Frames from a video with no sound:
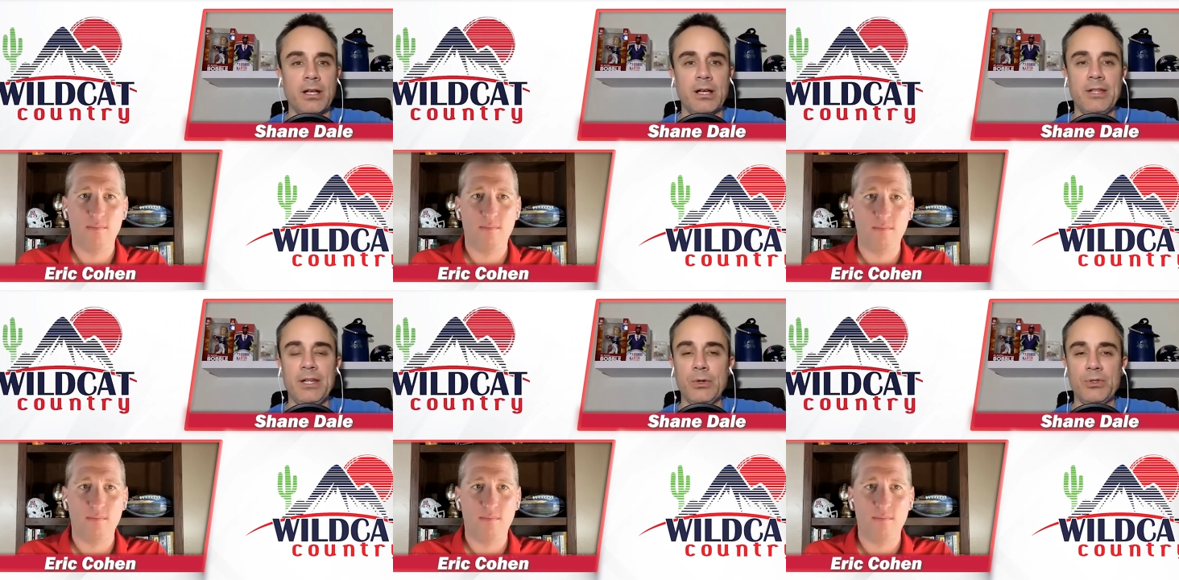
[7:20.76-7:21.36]

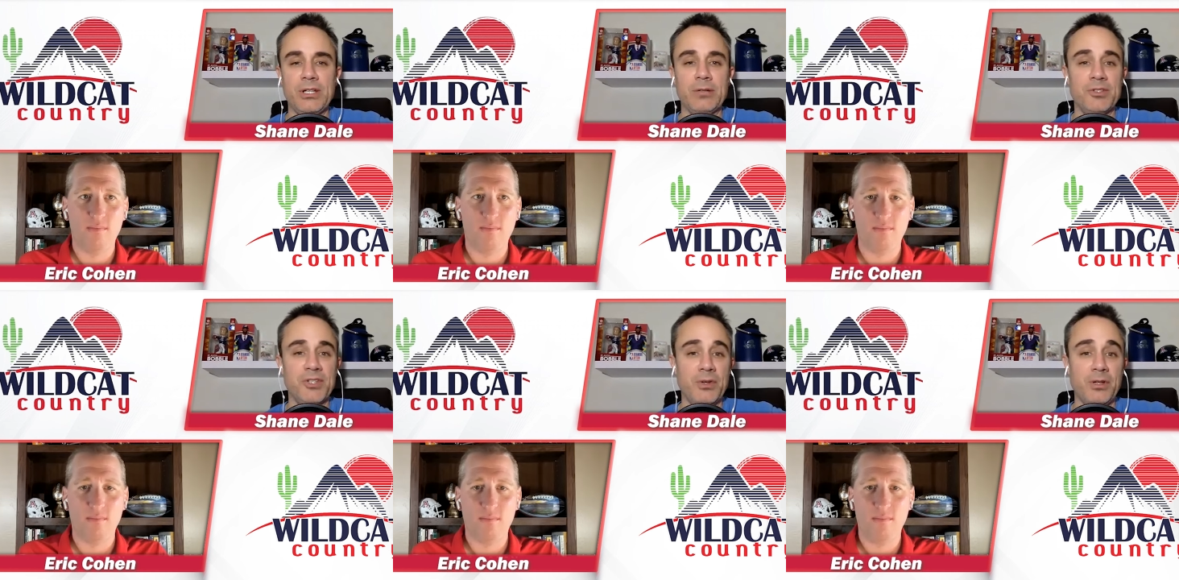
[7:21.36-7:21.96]
Speaker 1: Uh, they host
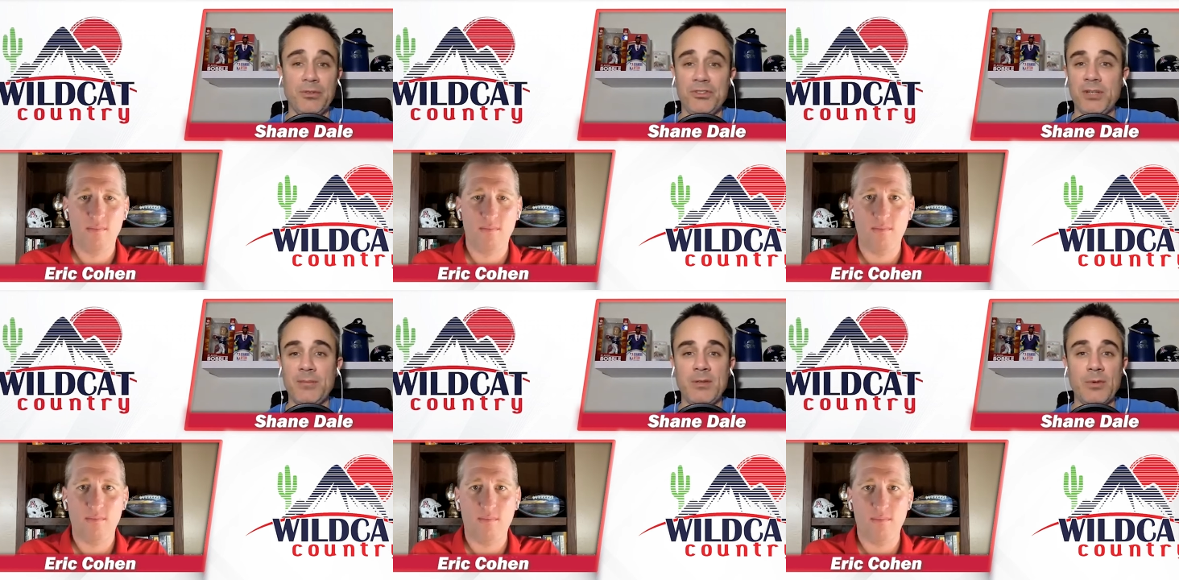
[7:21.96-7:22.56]
Arizona, which
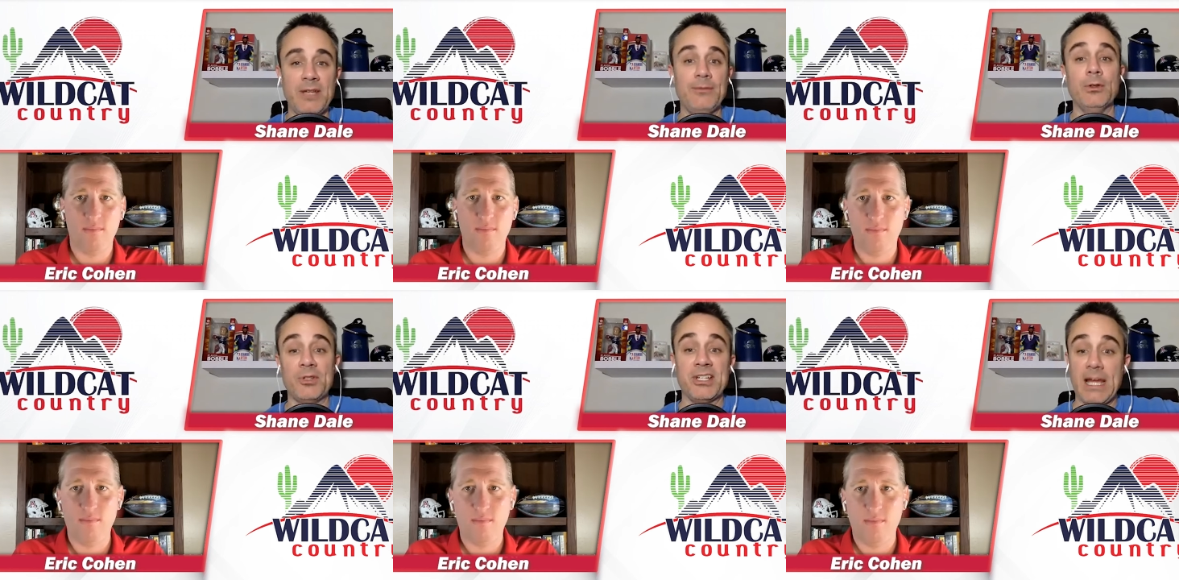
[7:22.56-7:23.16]
could be a win,
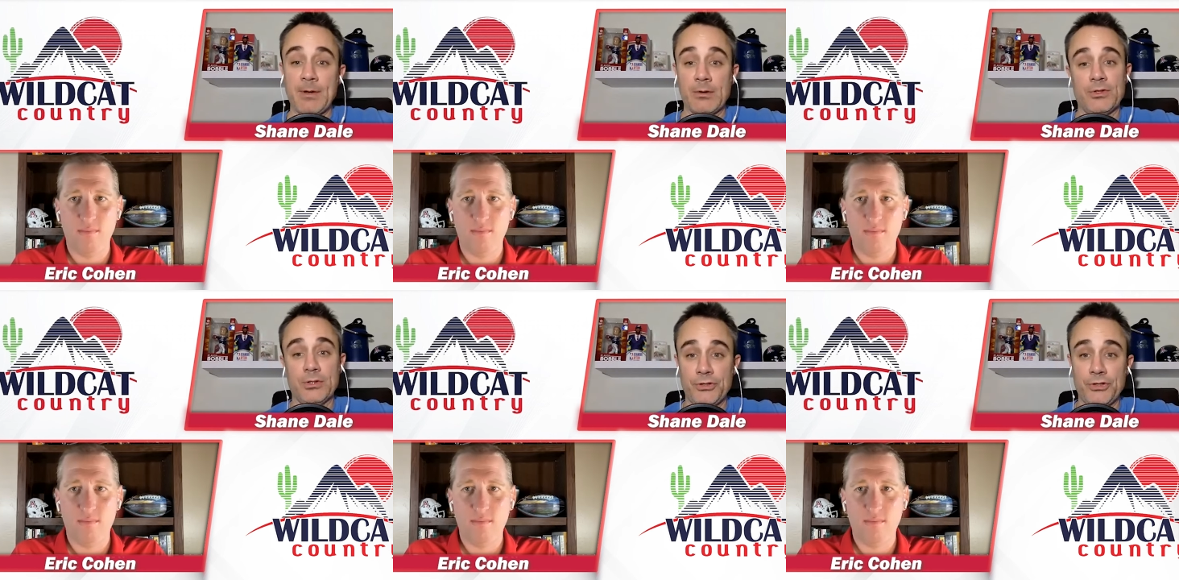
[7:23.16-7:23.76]
even though it's a game
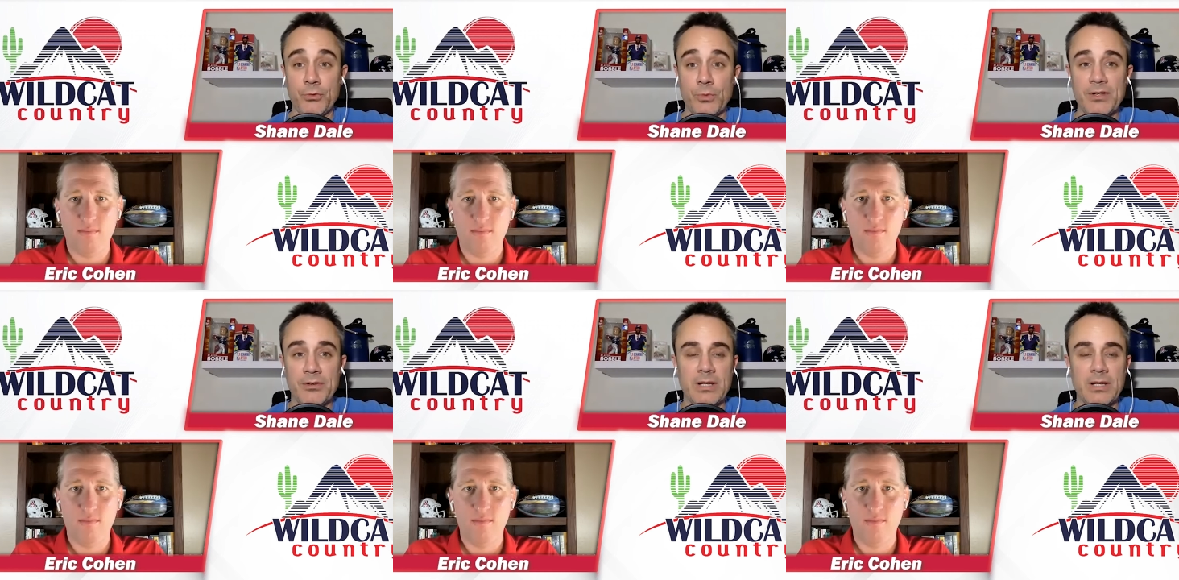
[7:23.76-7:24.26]
Arizona should win.